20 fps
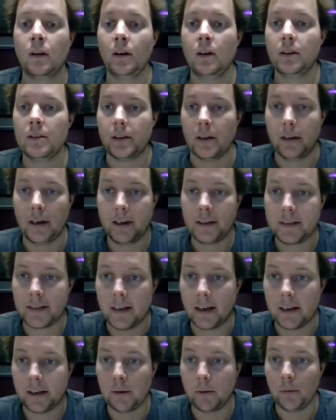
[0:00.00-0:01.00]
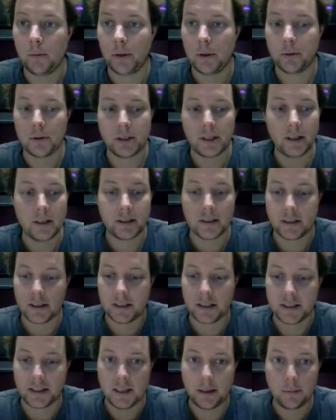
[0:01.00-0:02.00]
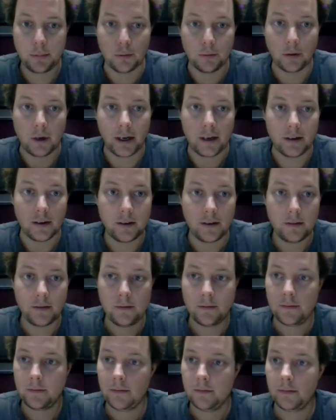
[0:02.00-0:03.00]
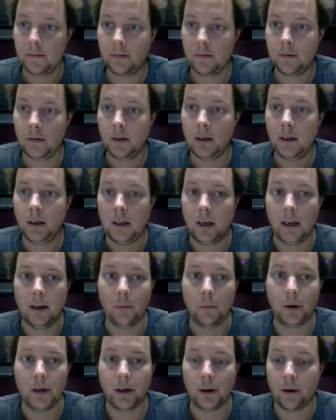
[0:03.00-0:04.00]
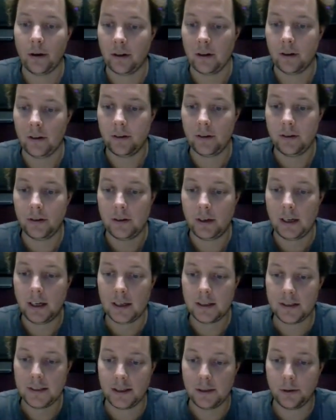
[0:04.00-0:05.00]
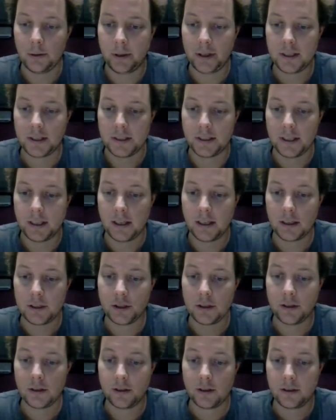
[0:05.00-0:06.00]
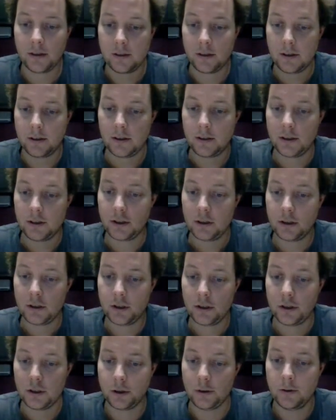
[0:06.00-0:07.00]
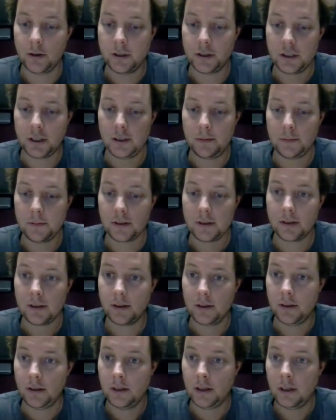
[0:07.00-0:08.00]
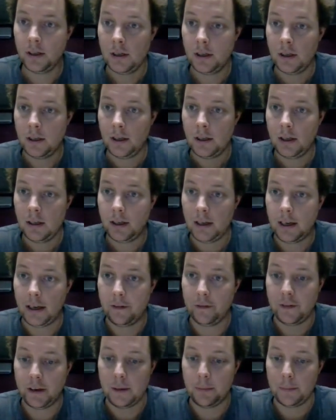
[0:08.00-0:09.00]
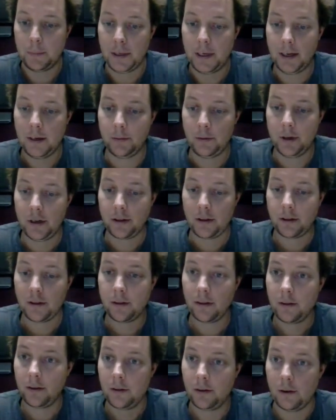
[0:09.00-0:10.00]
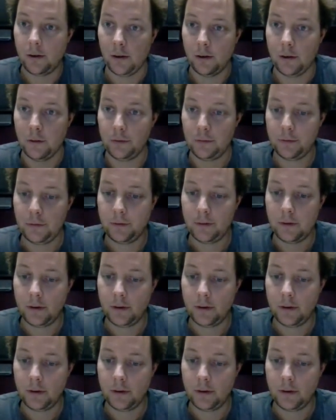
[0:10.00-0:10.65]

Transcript: So the next argument we will send is the sample rate. And we know that RTL SDR tuner chips have a bandwidth of